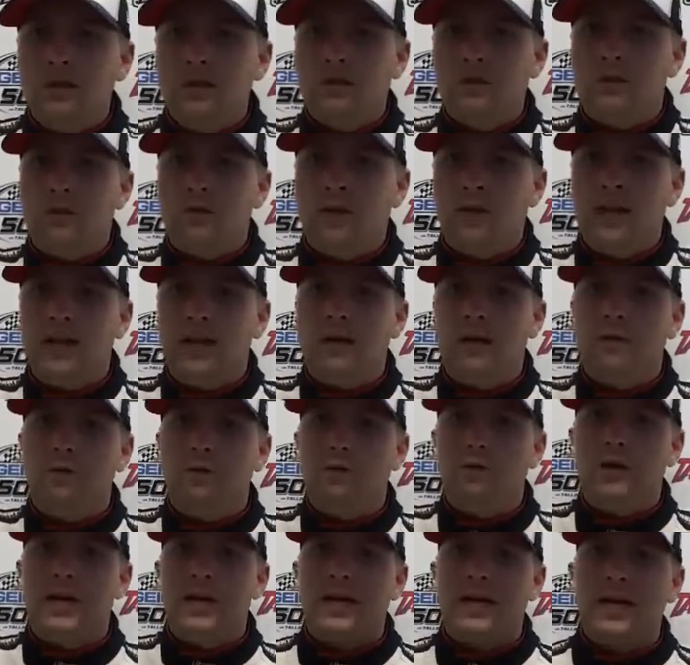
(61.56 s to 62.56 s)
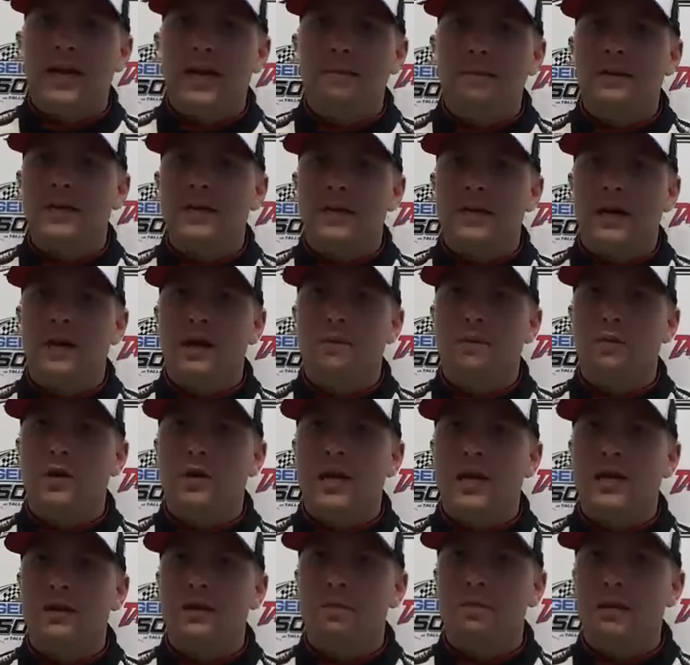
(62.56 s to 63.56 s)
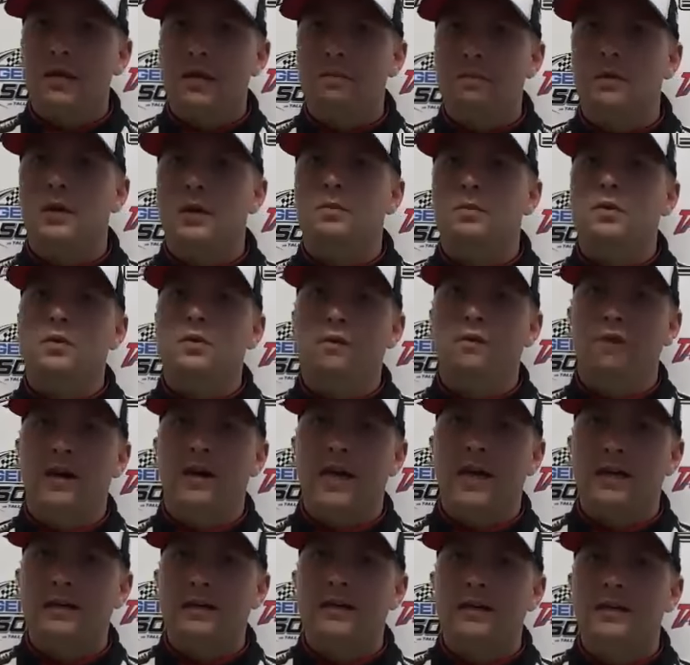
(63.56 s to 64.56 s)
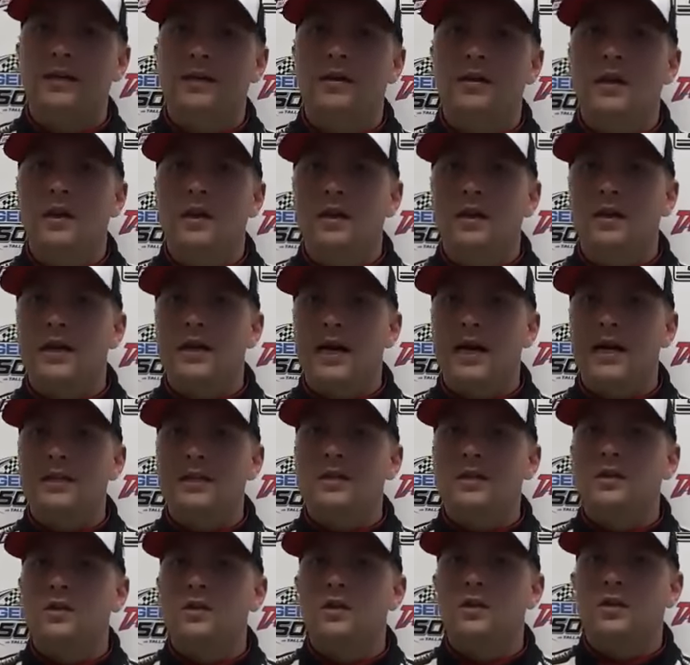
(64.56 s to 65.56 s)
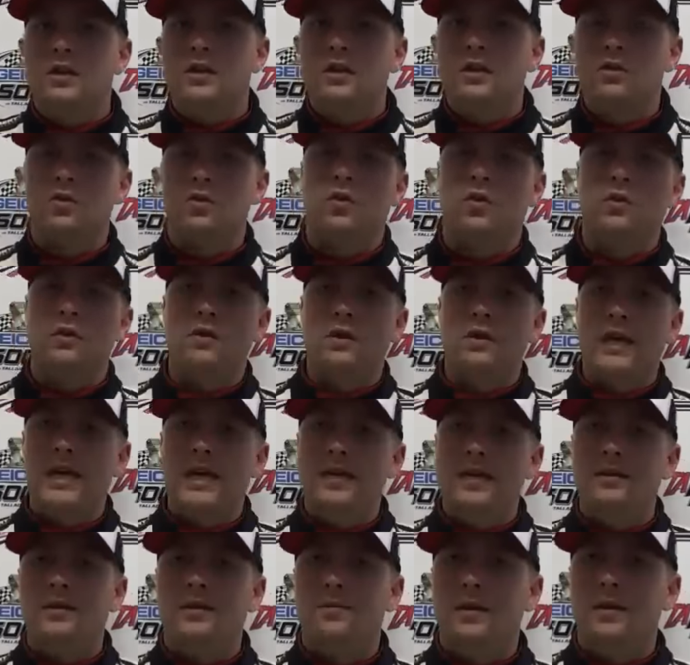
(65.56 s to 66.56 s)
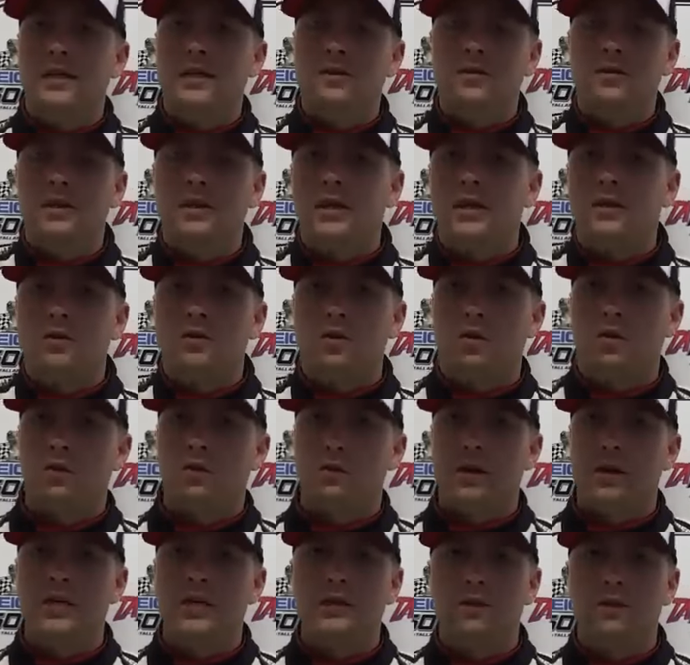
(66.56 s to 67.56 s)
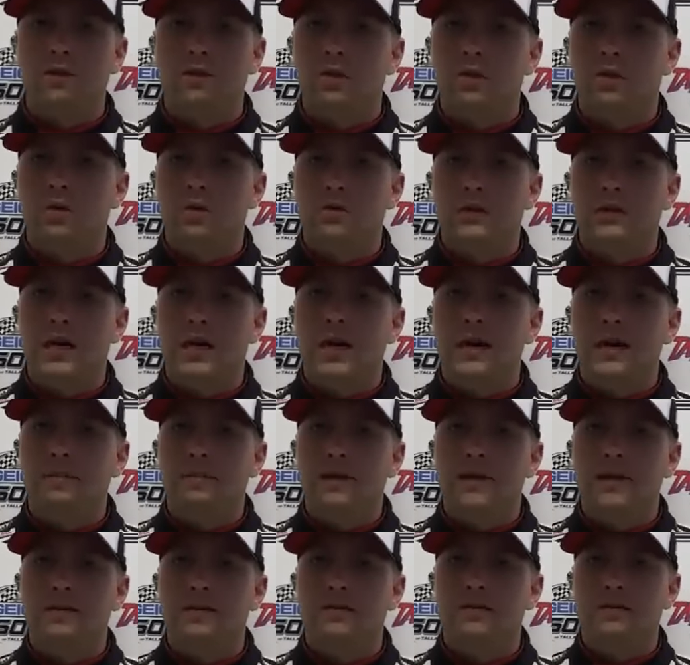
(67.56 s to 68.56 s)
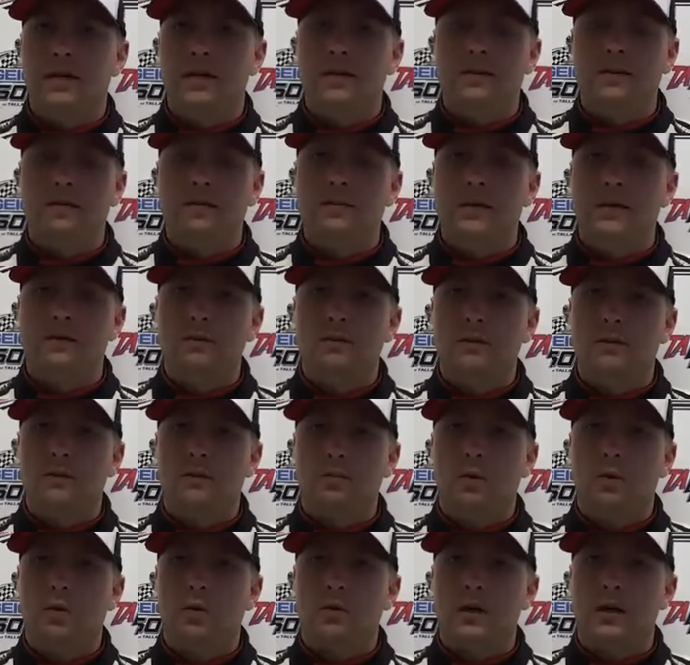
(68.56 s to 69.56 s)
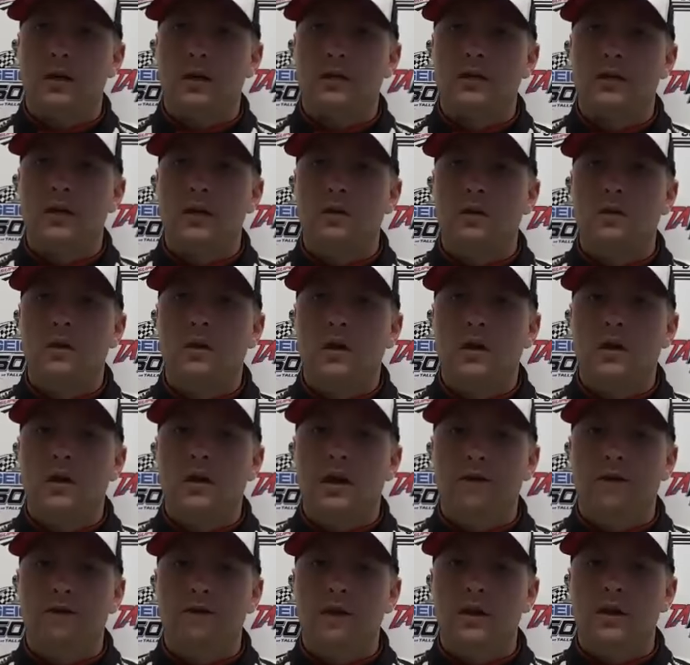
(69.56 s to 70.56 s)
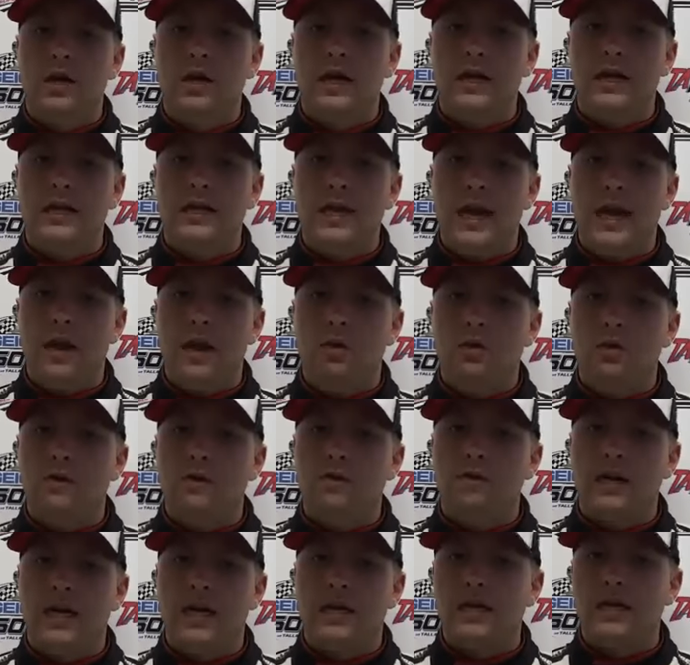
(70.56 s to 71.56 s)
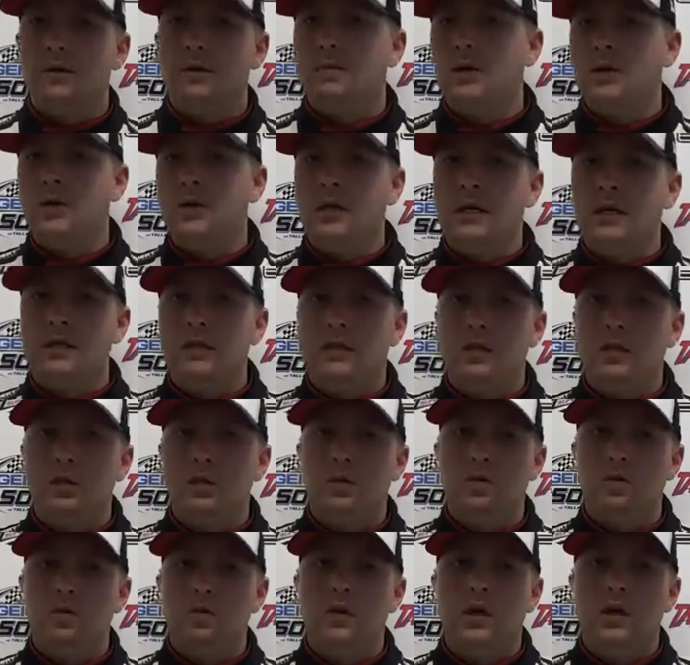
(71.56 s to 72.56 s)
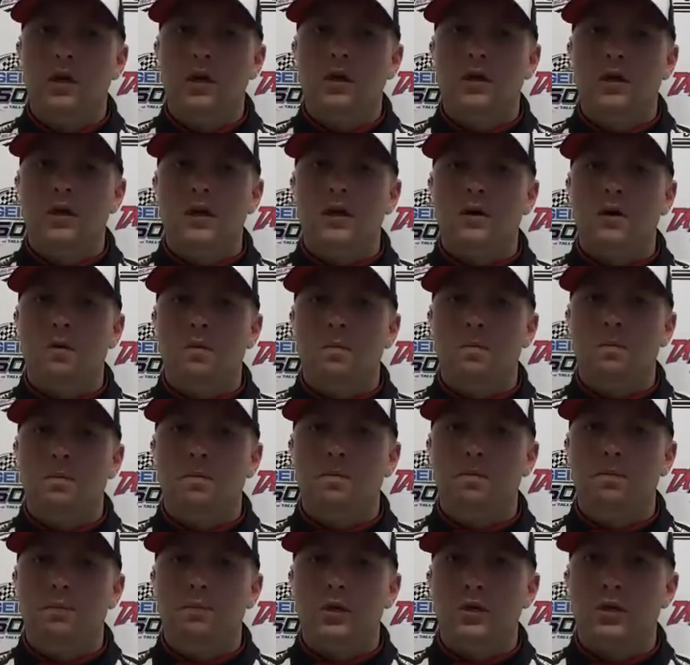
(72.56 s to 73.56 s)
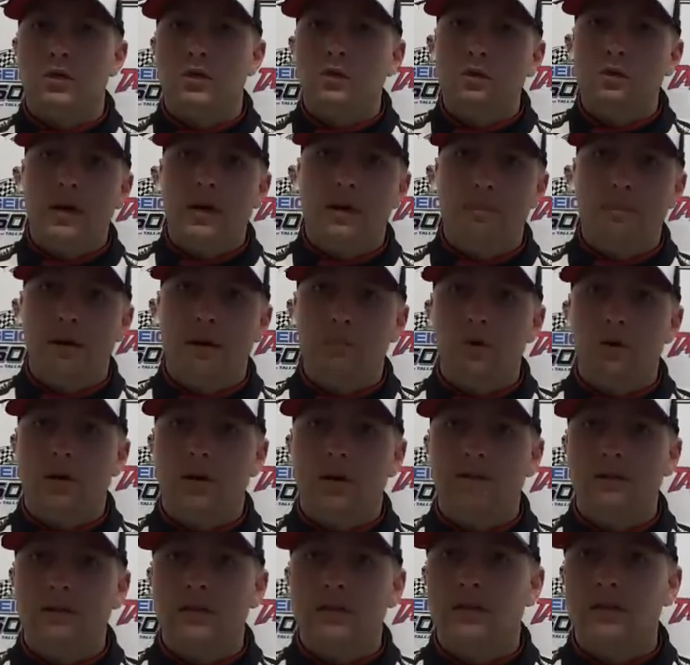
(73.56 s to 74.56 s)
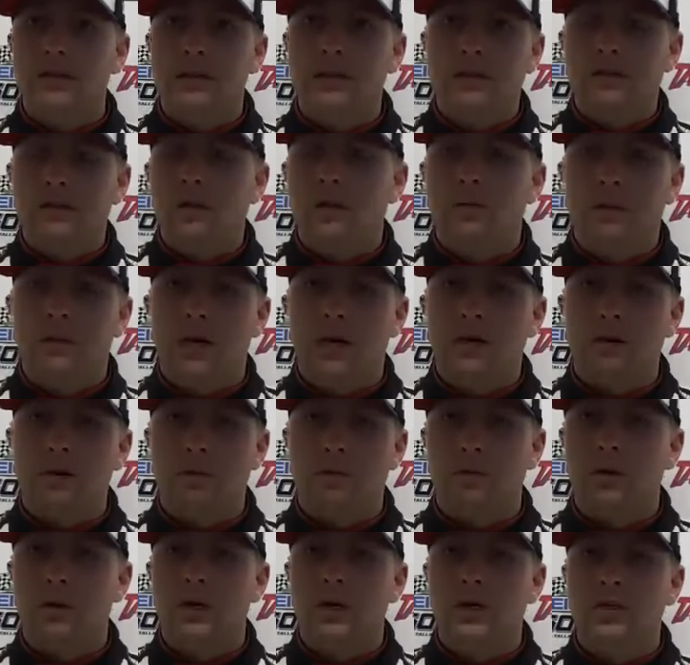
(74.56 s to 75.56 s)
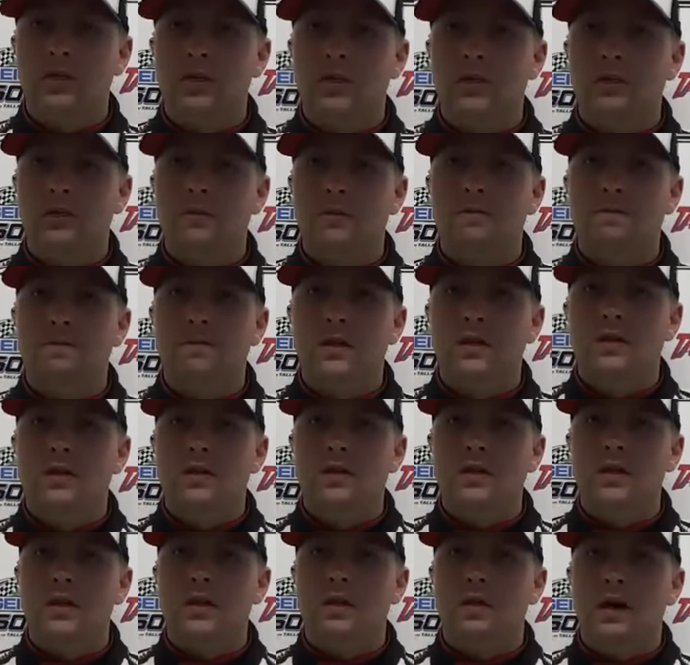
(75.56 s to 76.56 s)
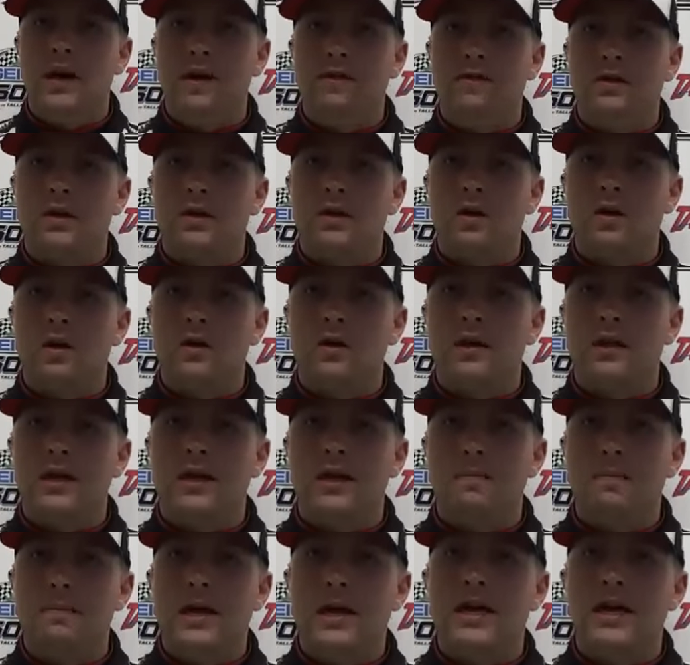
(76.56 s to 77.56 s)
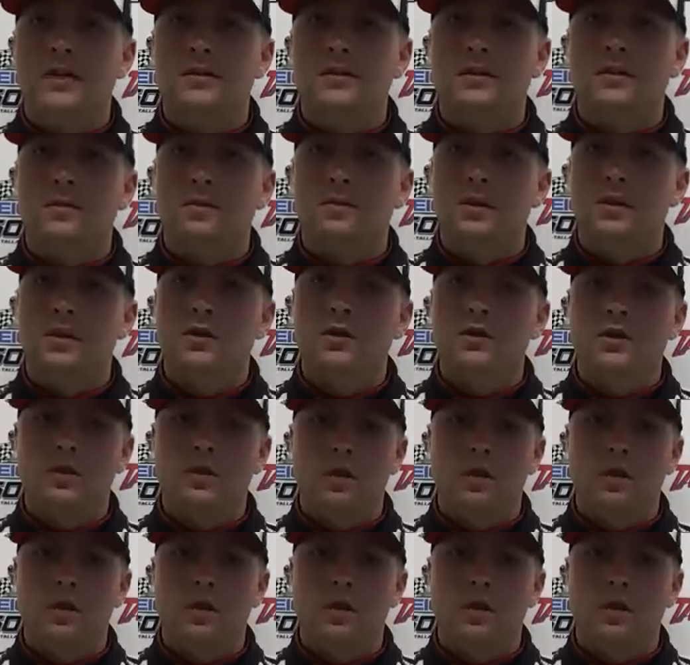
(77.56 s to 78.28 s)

huge fan of when I came into cup, we had the big bubble effect and guys could just control the lanes and basically control the race for the whole time. And that, that to me was just boring. So I feel like now we've got the ability to, you know, push through that bubble, obviously, it's all about your push and, you know, having a car that can manage the push.